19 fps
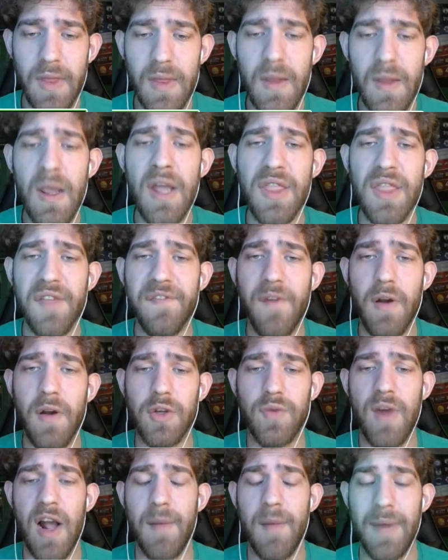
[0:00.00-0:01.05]
in the
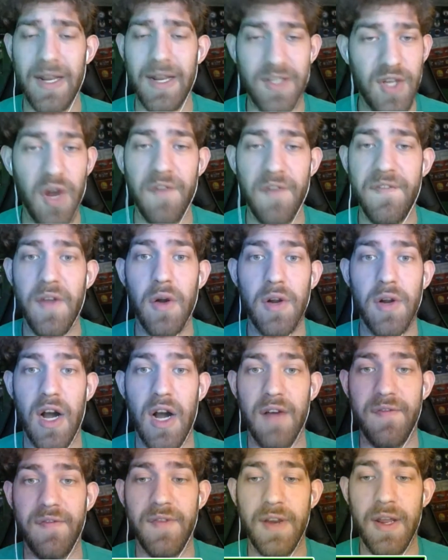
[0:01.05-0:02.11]
first round, but I still feel
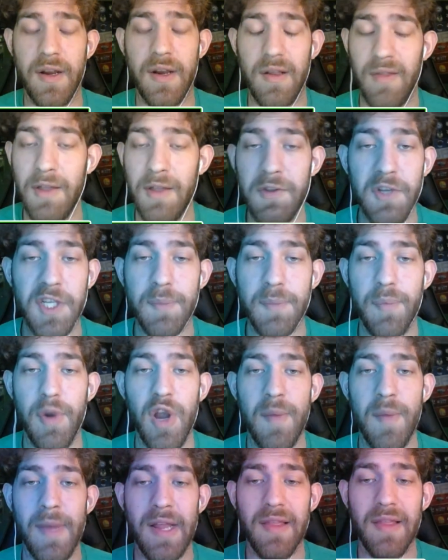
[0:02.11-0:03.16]
confident. Let's
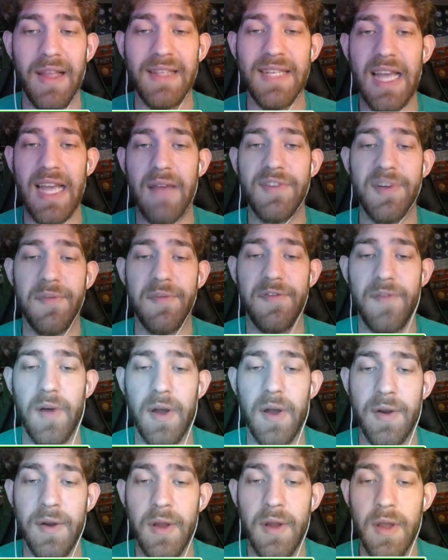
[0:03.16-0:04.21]
experiment. Let's have some
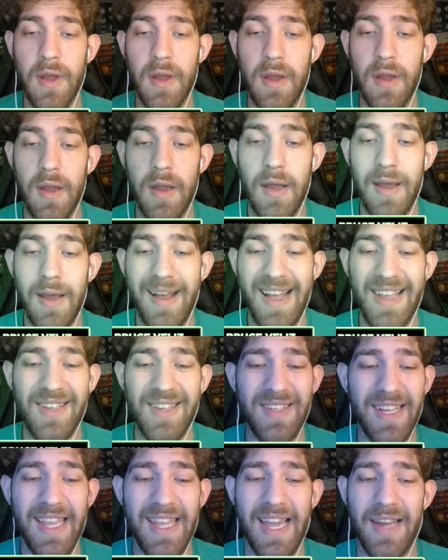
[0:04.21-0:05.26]
fun. I
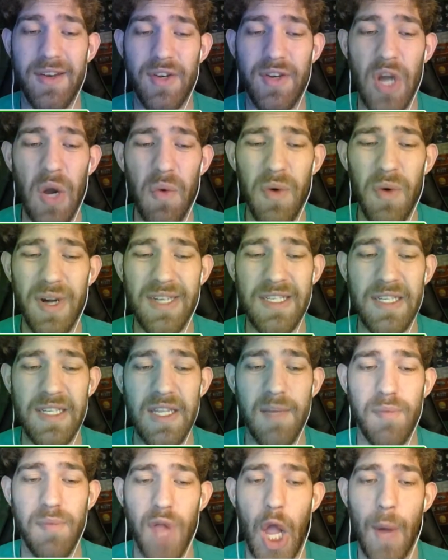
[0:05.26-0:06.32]
just again don't want to see
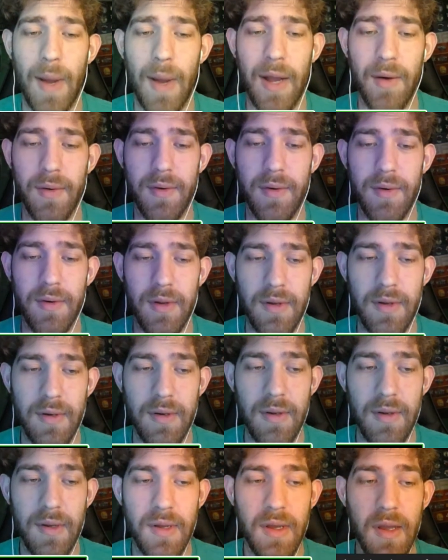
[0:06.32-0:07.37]
the blowout.
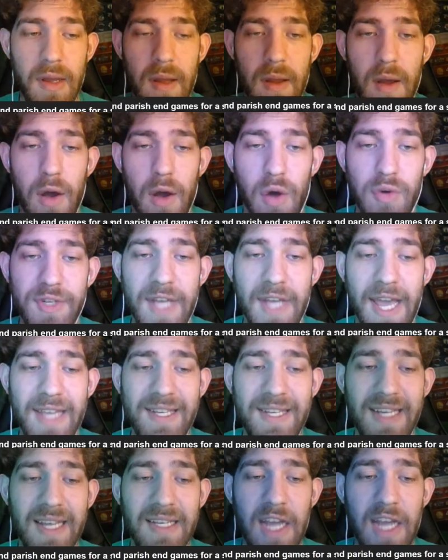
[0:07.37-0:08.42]
Jose
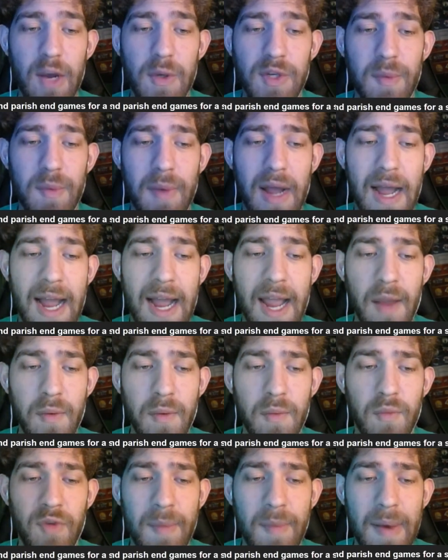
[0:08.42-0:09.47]
says I was I
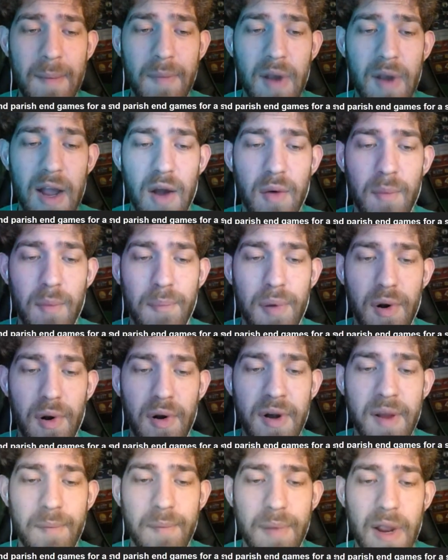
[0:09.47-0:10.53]
remember how
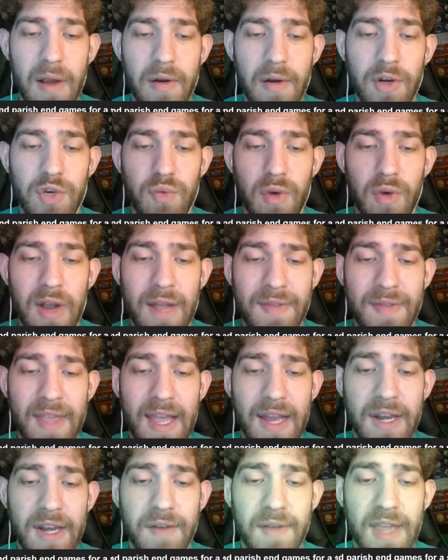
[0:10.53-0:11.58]
Bird and Parrish were at the
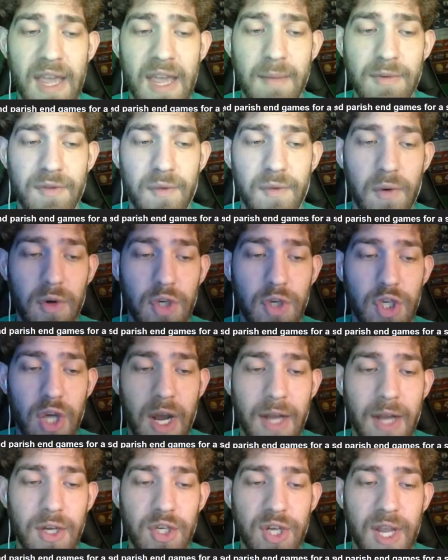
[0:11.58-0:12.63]
end of games for a
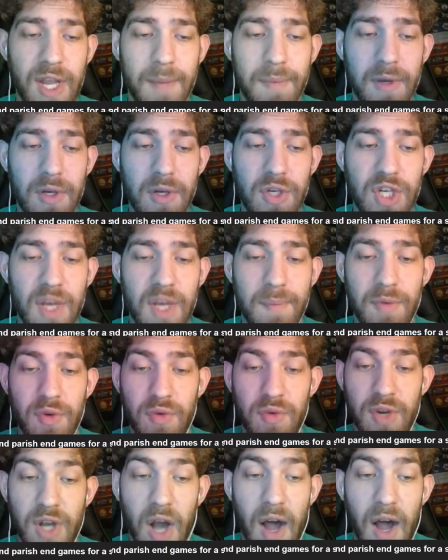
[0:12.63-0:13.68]
shot championship. You
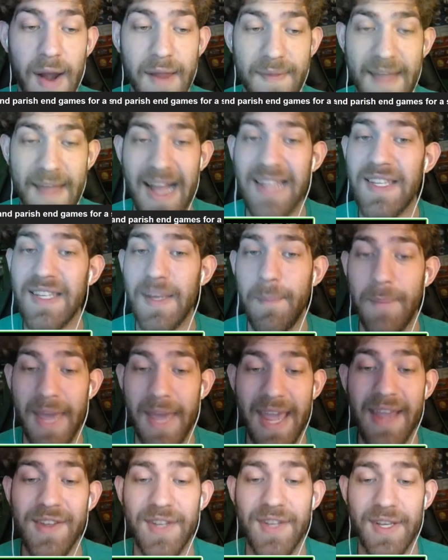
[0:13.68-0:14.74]
got it. That's
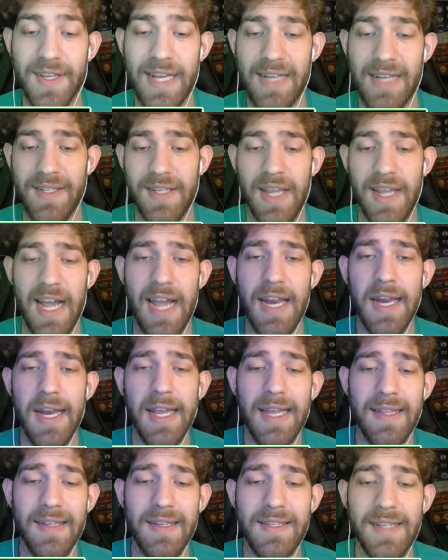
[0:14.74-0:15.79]
amazing. Yeah, see, I didn't
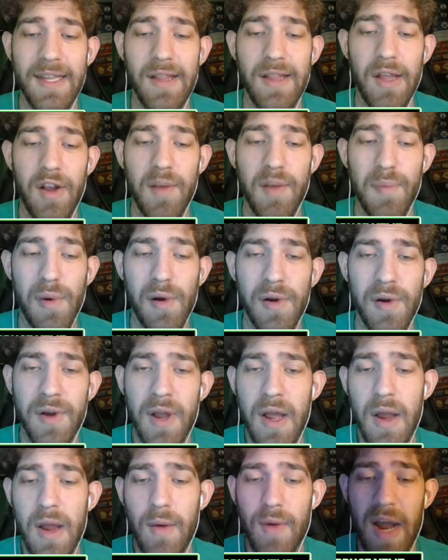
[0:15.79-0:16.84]
get to see Larry Bird,
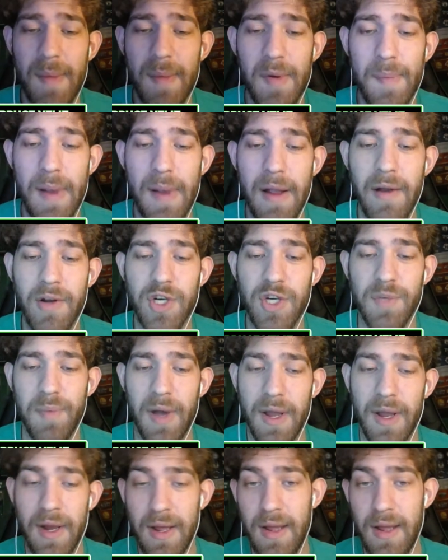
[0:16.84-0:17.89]
Robert Parrish,
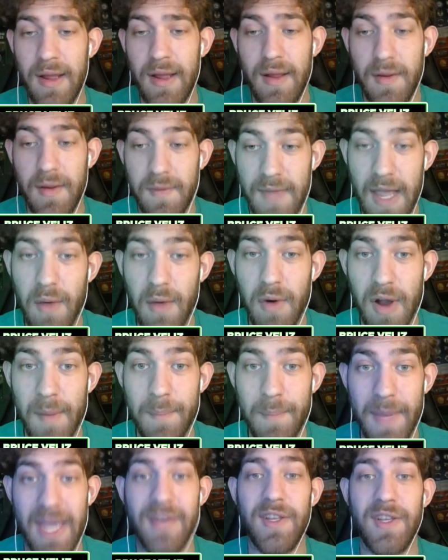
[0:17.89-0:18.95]
but they were
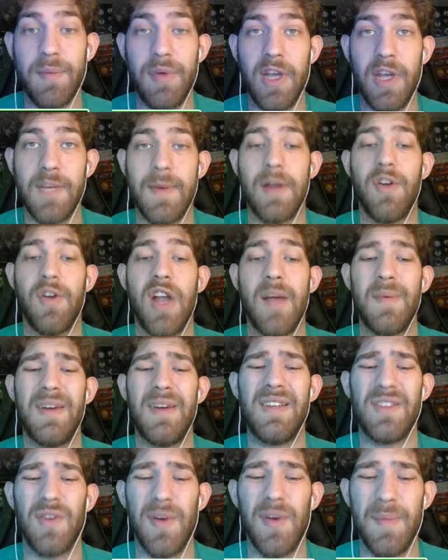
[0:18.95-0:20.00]
amazing players. My grandma
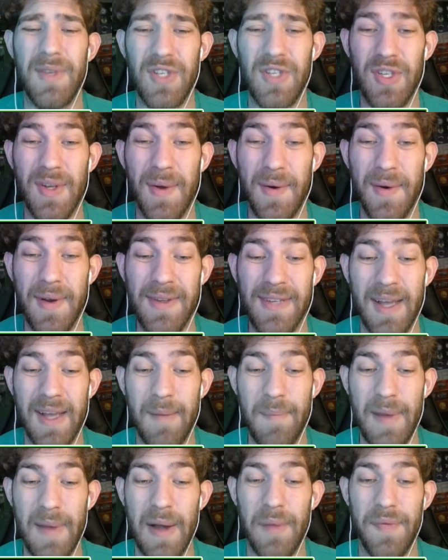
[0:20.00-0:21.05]
has told me stories
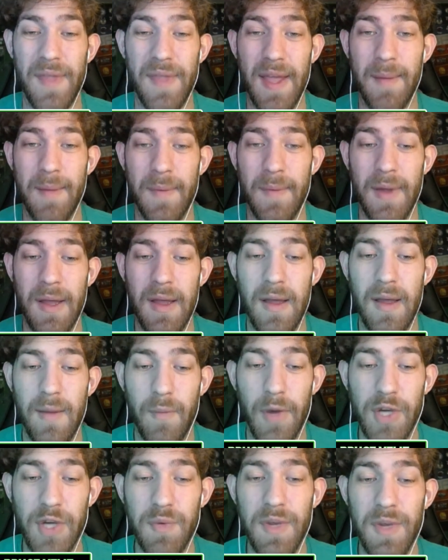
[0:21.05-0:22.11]
about them.
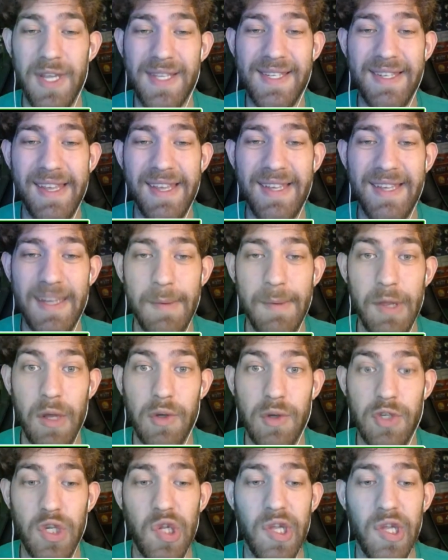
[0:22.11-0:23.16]
Wish we could see some of
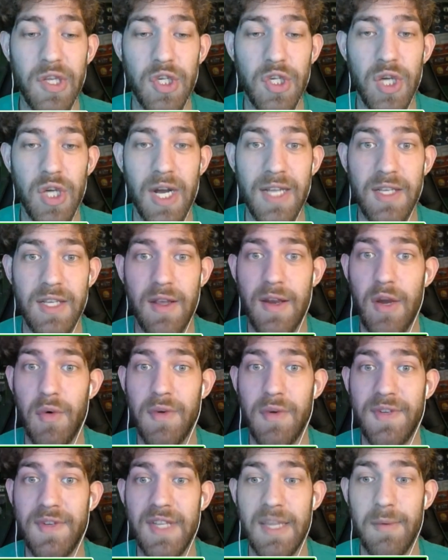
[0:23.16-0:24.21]
those clutch shots. I know
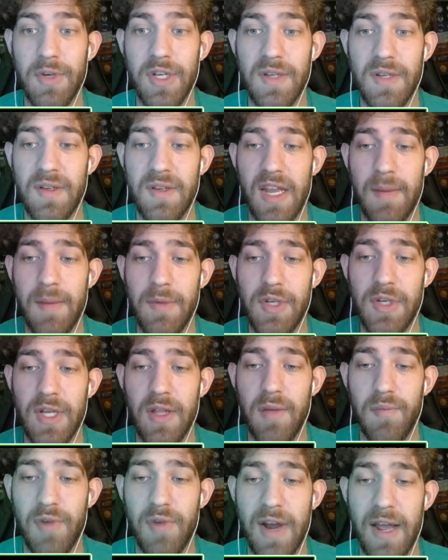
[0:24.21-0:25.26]
we've seen them with Jayson Tatum and
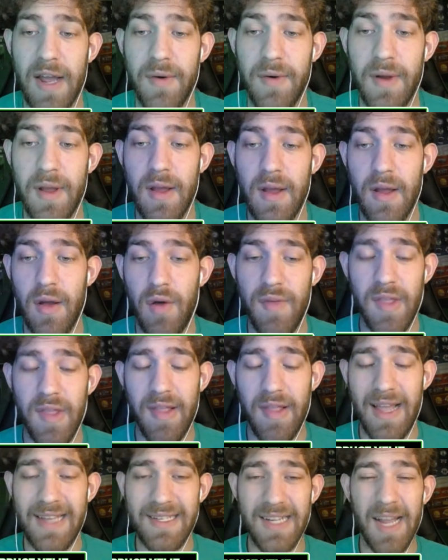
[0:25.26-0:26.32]
Jaylen Brown over the
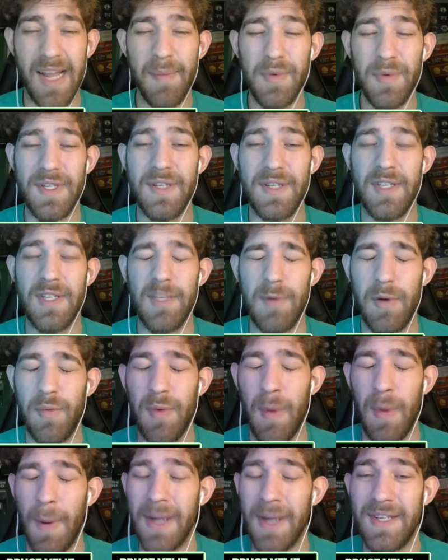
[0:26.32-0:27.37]
last couple seasons, but
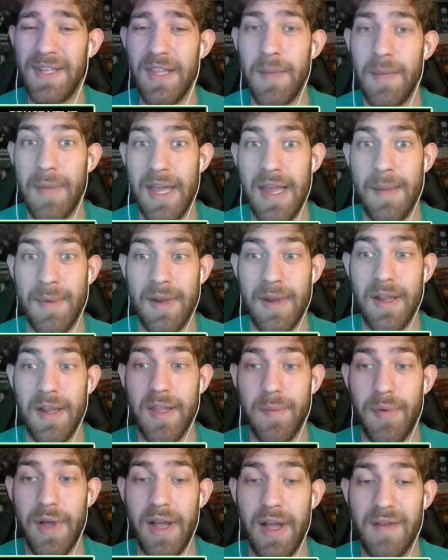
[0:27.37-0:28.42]
we want to see them hit in the
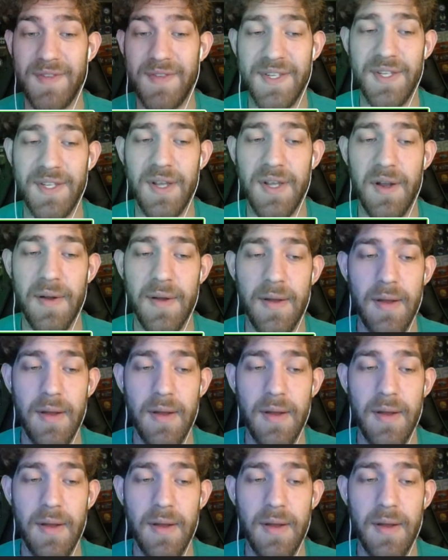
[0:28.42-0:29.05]
playoffs this year.